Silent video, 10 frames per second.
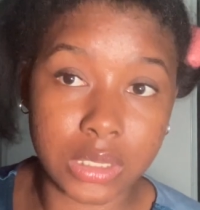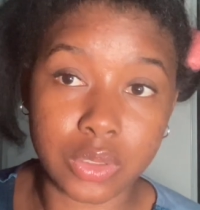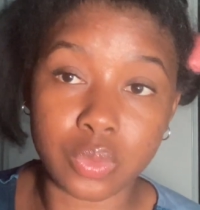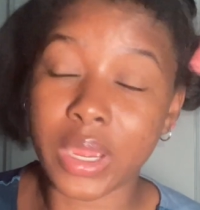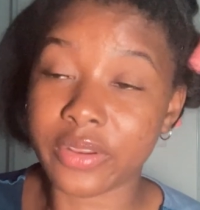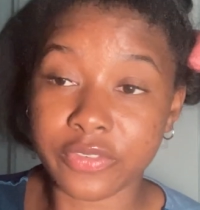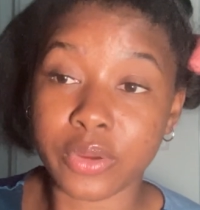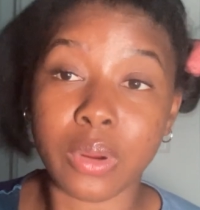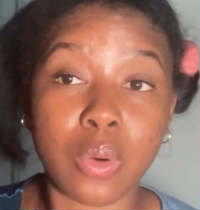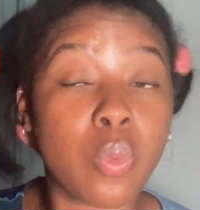You got to
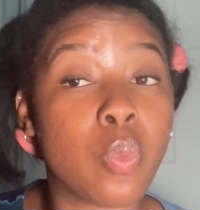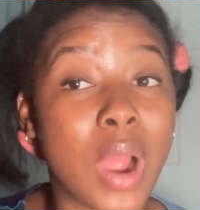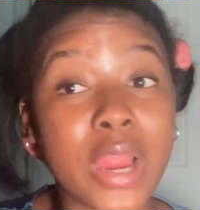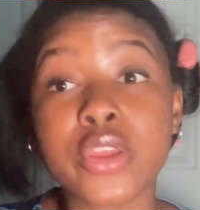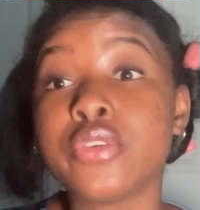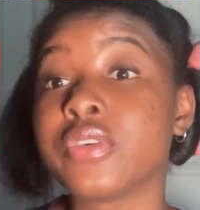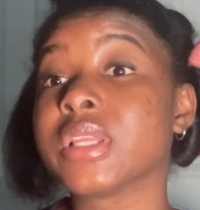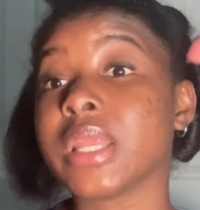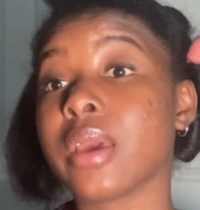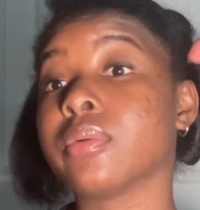figure out, why are you
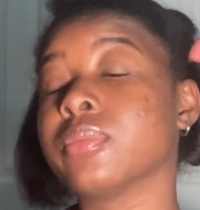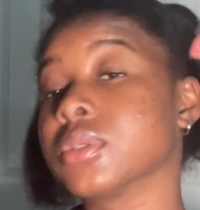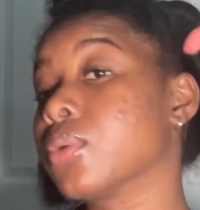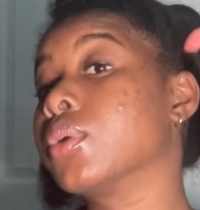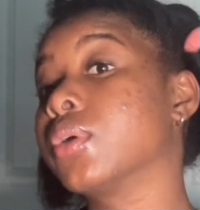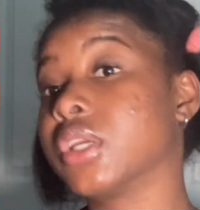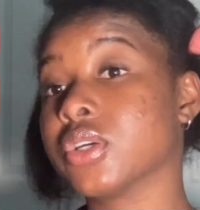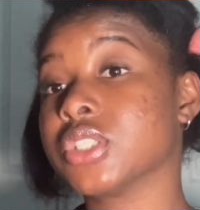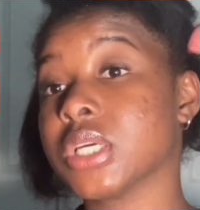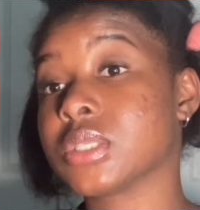feeling that? What's going on in
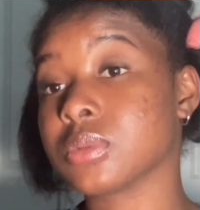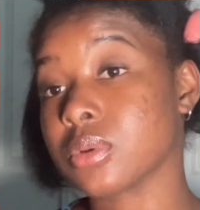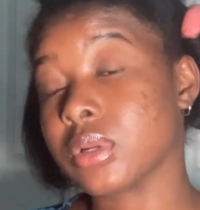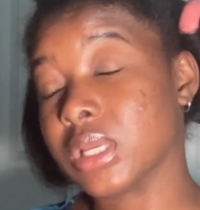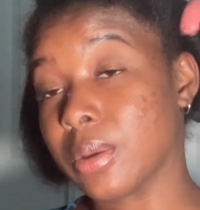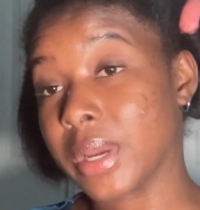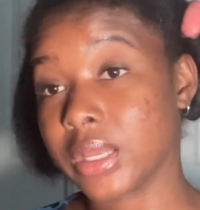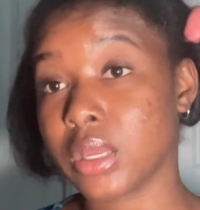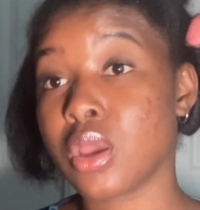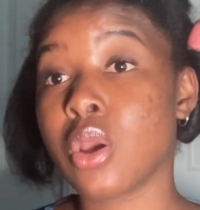your chest? What's going on in your body?